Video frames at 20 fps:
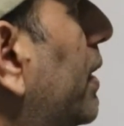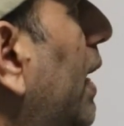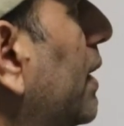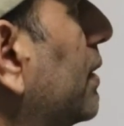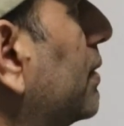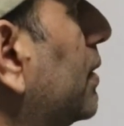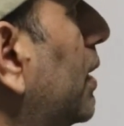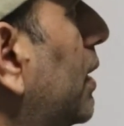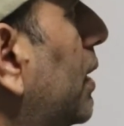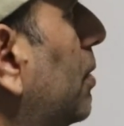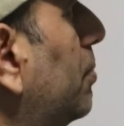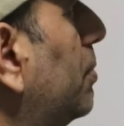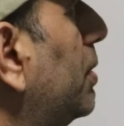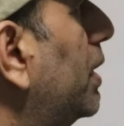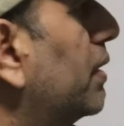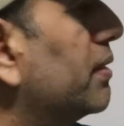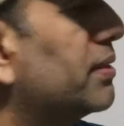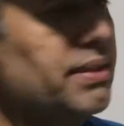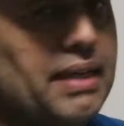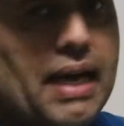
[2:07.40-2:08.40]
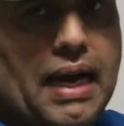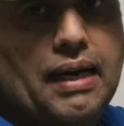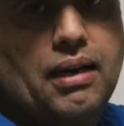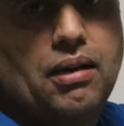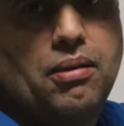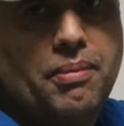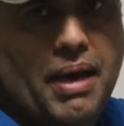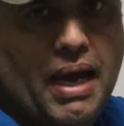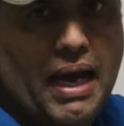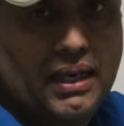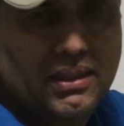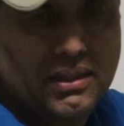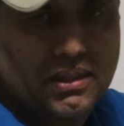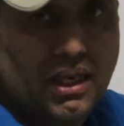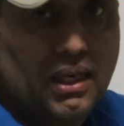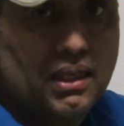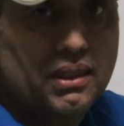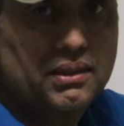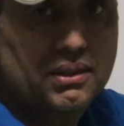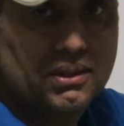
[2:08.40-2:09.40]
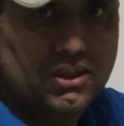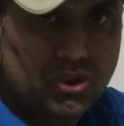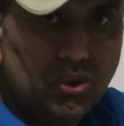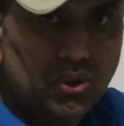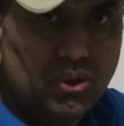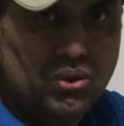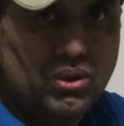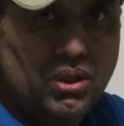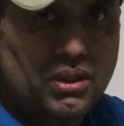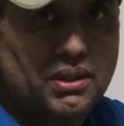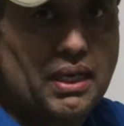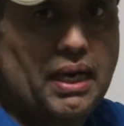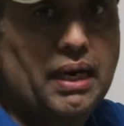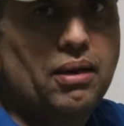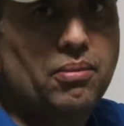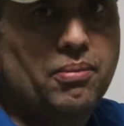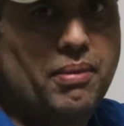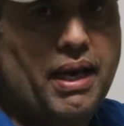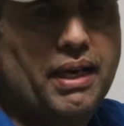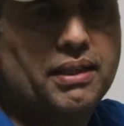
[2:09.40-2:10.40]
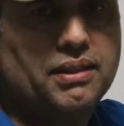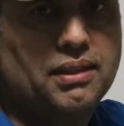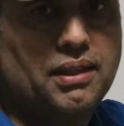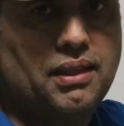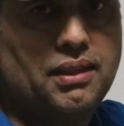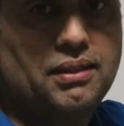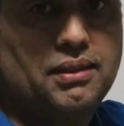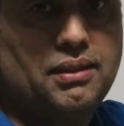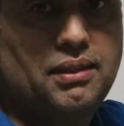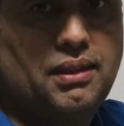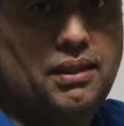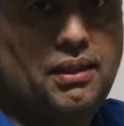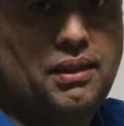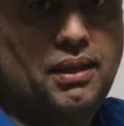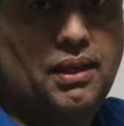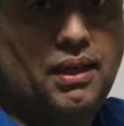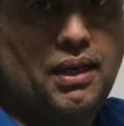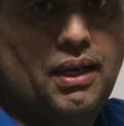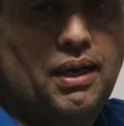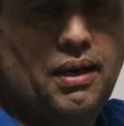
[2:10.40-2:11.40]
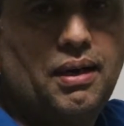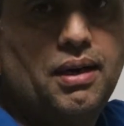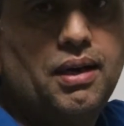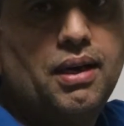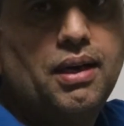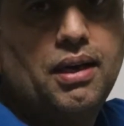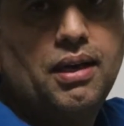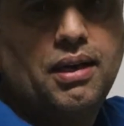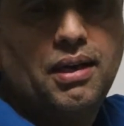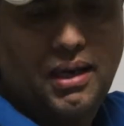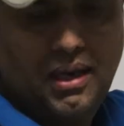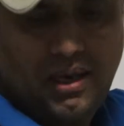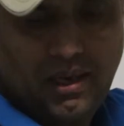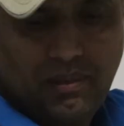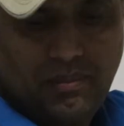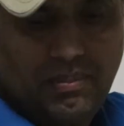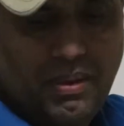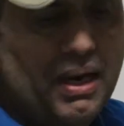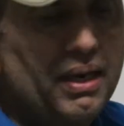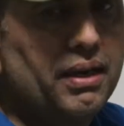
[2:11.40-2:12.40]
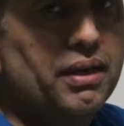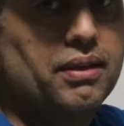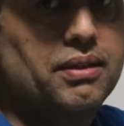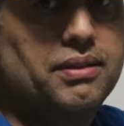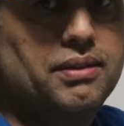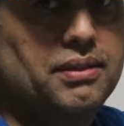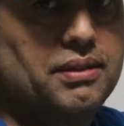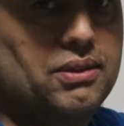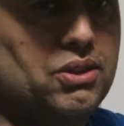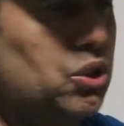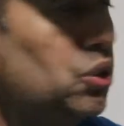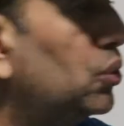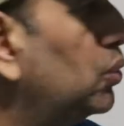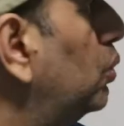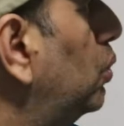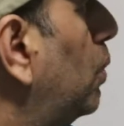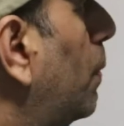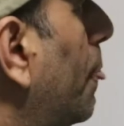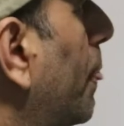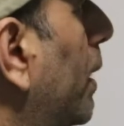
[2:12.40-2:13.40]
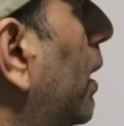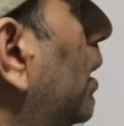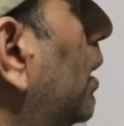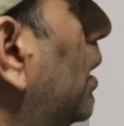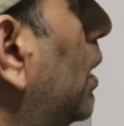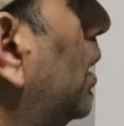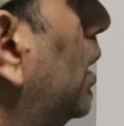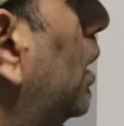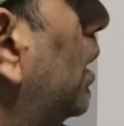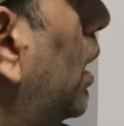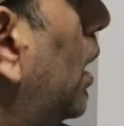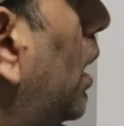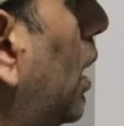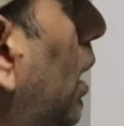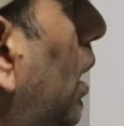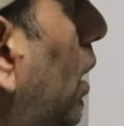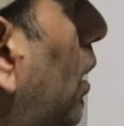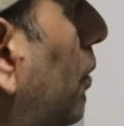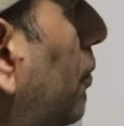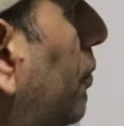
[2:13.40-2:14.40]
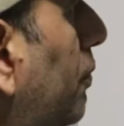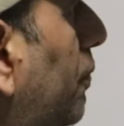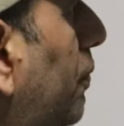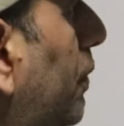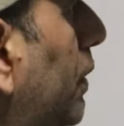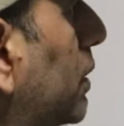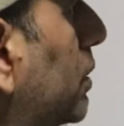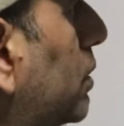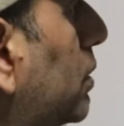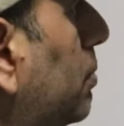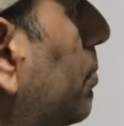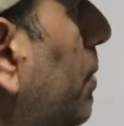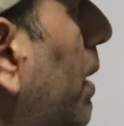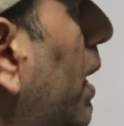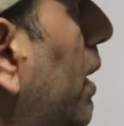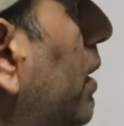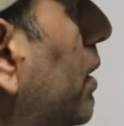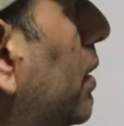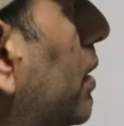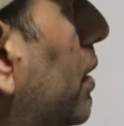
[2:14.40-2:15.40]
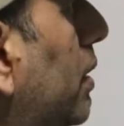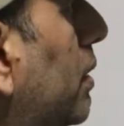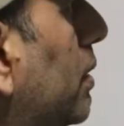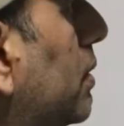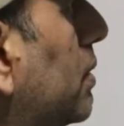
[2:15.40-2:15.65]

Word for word: that's gonna be a saddle match. I'll show you the saddle match on the uh, uh, bender's shoe. Uh, first bend